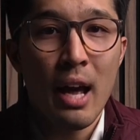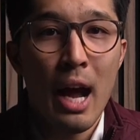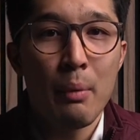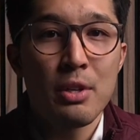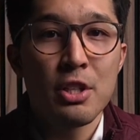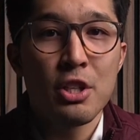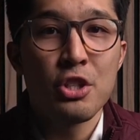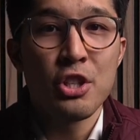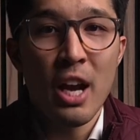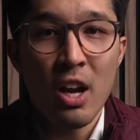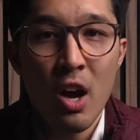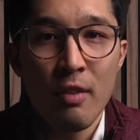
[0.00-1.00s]
I would just
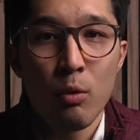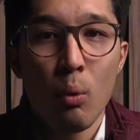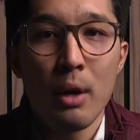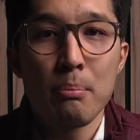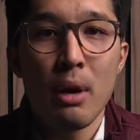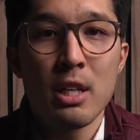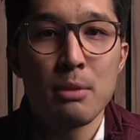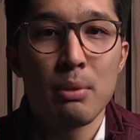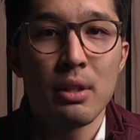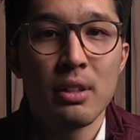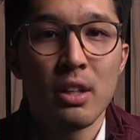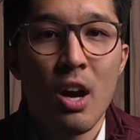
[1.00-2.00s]
check off one
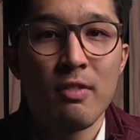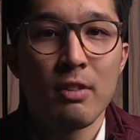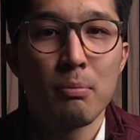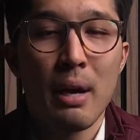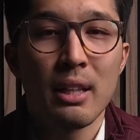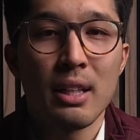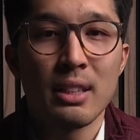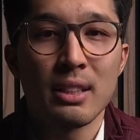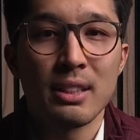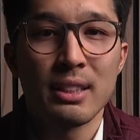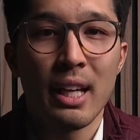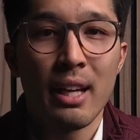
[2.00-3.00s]
possibility off of my list
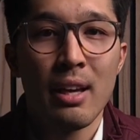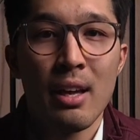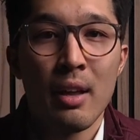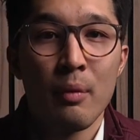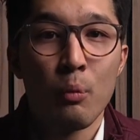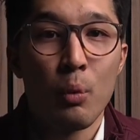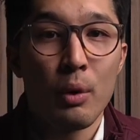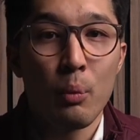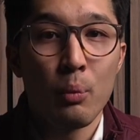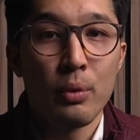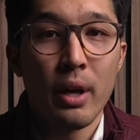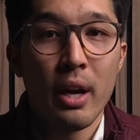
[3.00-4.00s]
and say
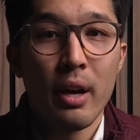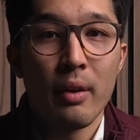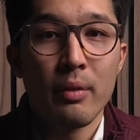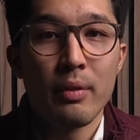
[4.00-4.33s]
the